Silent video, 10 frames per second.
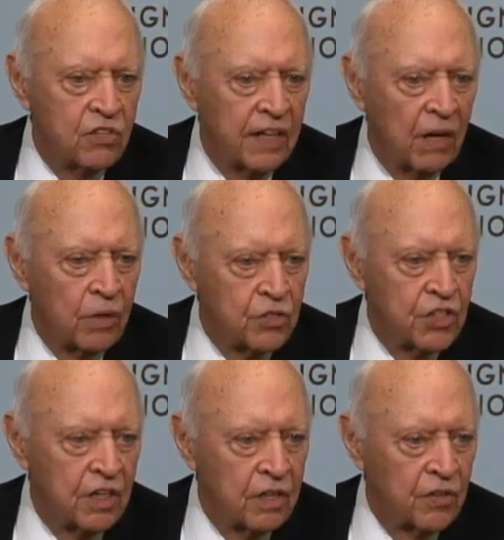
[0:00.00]

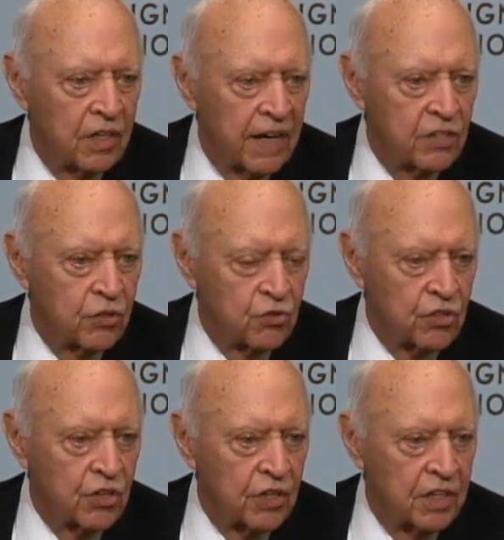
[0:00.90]
Eisenhower chaired the
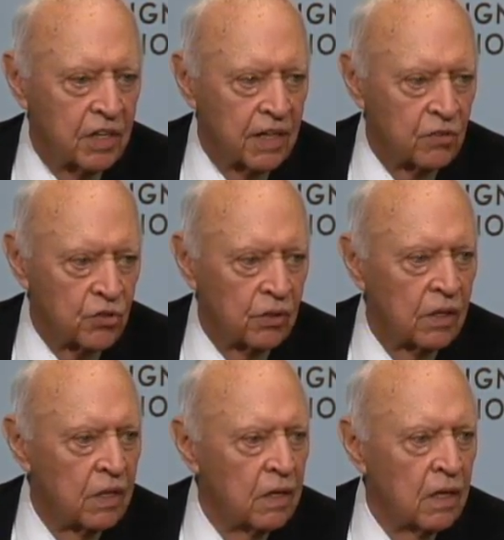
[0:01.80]
National Security
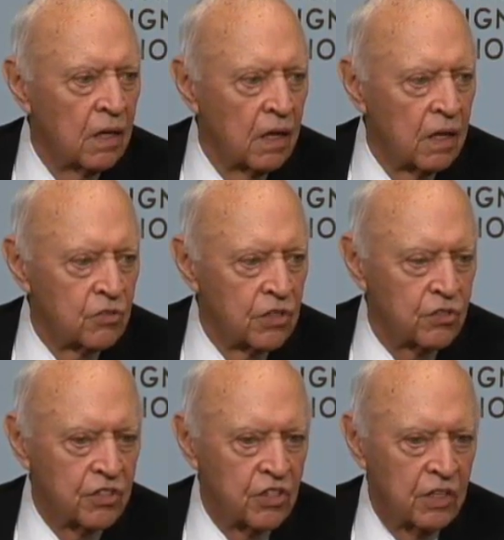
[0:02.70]
Council uh,
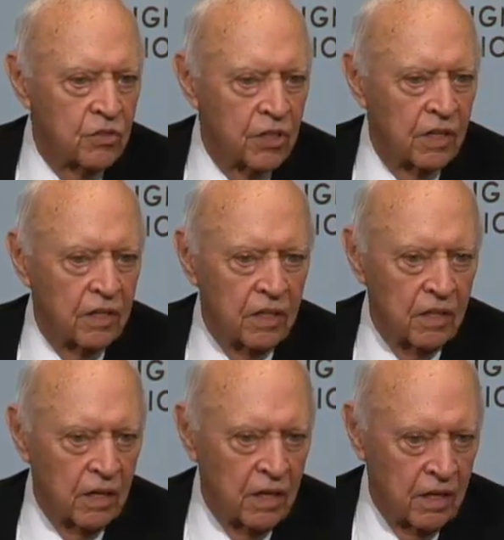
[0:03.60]
just as he
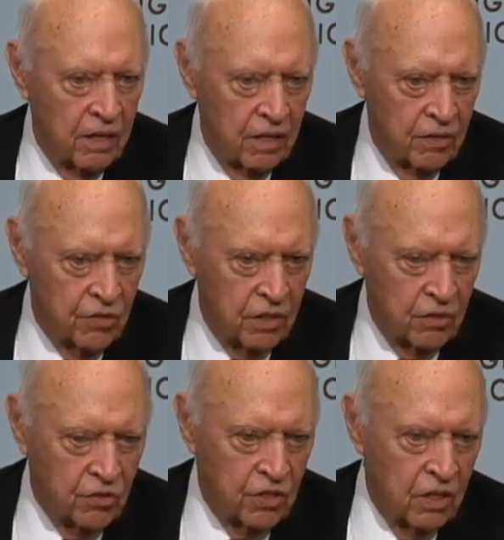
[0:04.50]
chaired a, a,
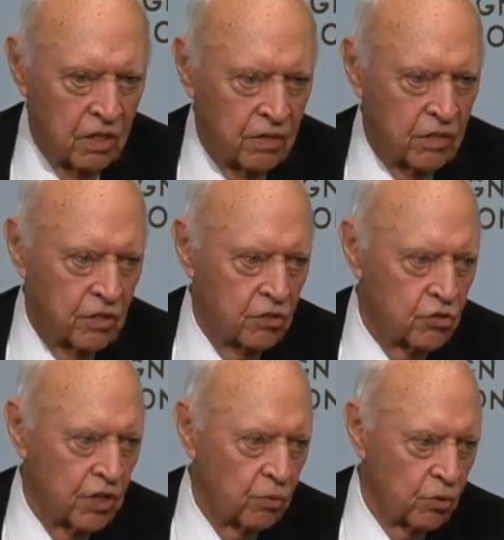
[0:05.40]
his, his, uh,
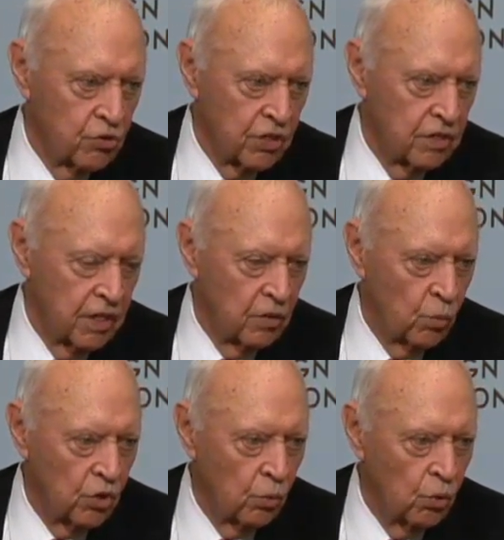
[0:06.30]
his, his, generals
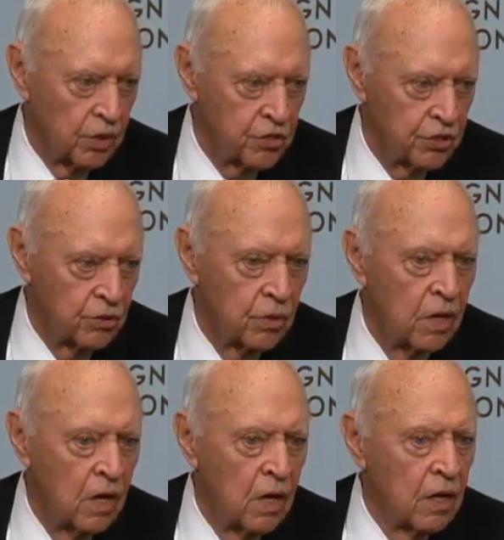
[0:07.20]
in, in World War
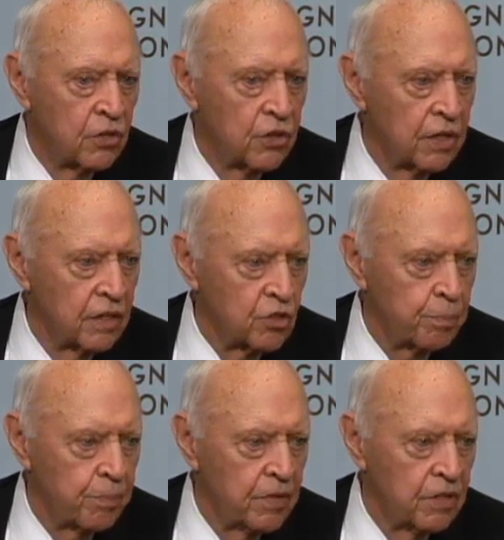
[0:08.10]
II.
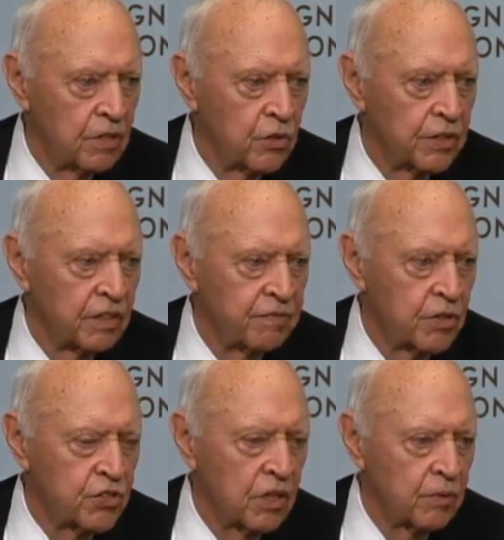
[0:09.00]
During, his, the,
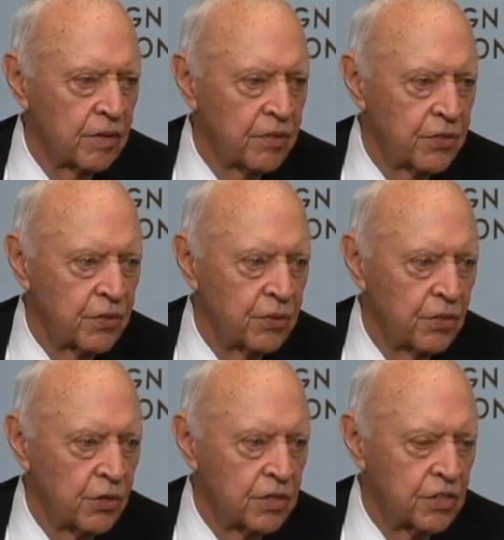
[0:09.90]
during the first 100
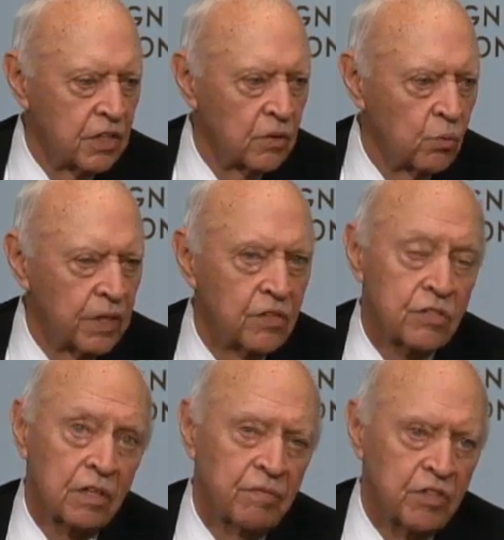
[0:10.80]
13
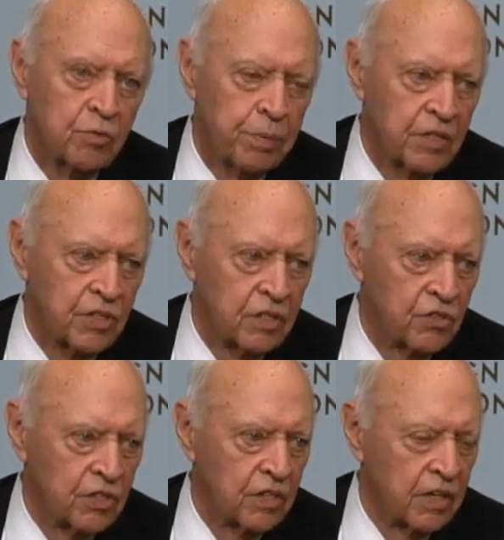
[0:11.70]
weeks of his
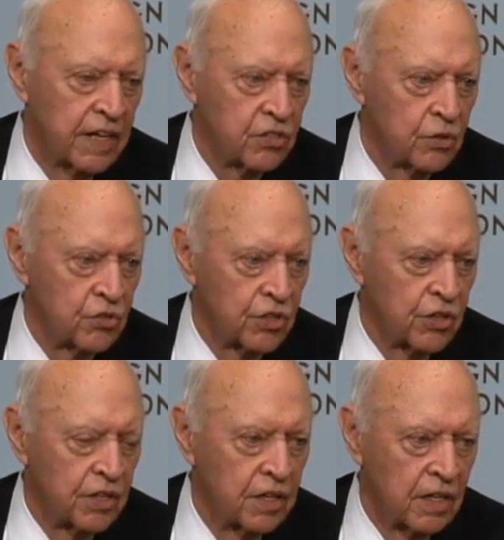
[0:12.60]
presidency, the
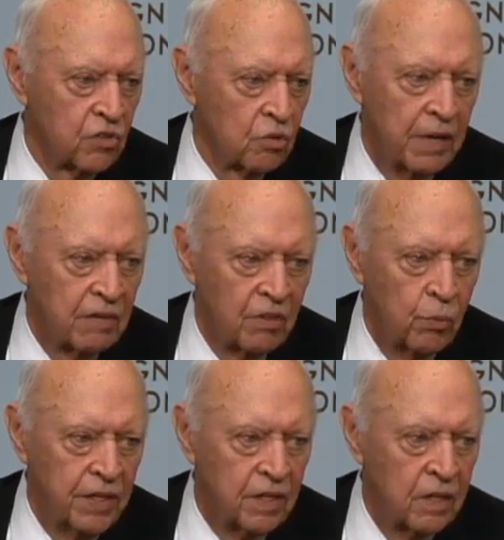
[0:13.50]
National Security Council
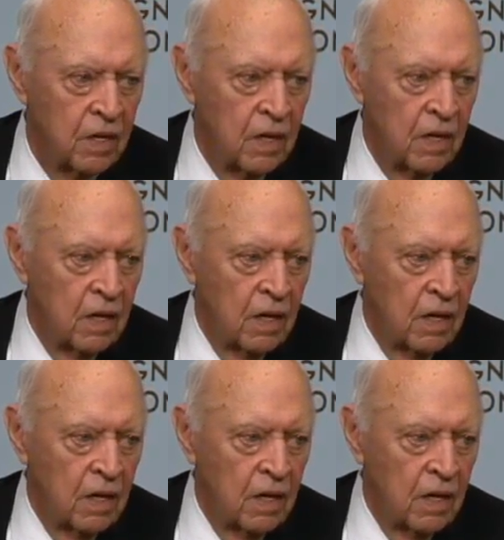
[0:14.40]
met every week.